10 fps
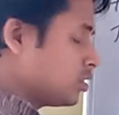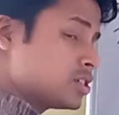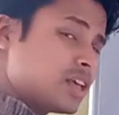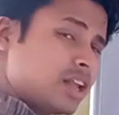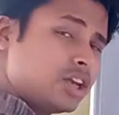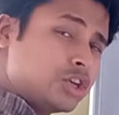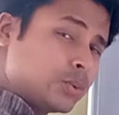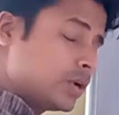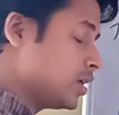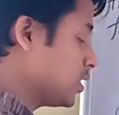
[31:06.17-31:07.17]
the cell
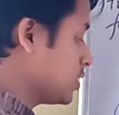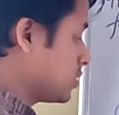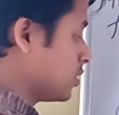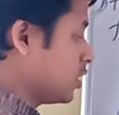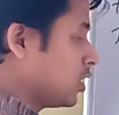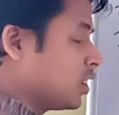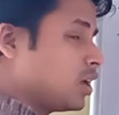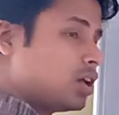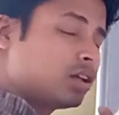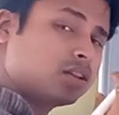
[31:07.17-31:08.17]
nucleus,
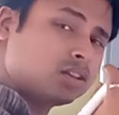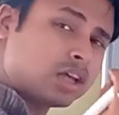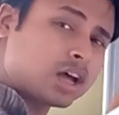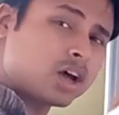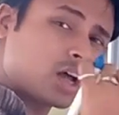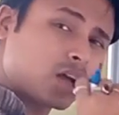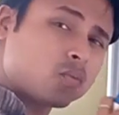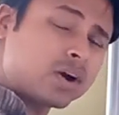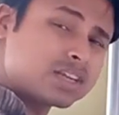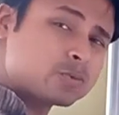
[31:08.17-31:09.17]

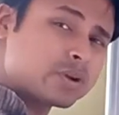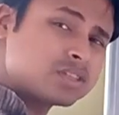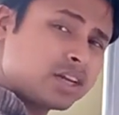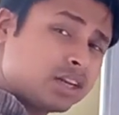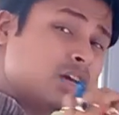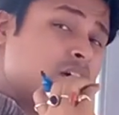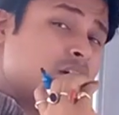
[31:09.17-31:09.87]
what is present?